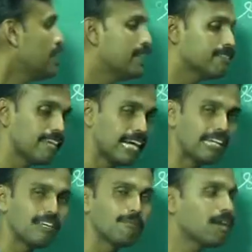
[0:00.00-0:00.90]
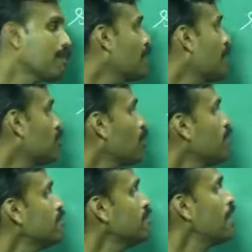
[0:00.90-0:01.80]
it is a negative number when
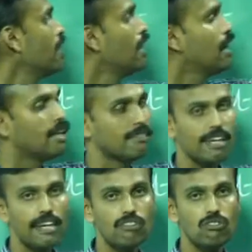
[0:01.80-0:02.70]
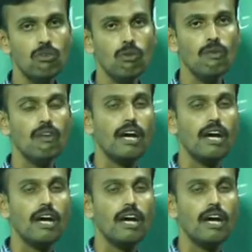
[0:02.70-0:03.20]
s1 is less than s2.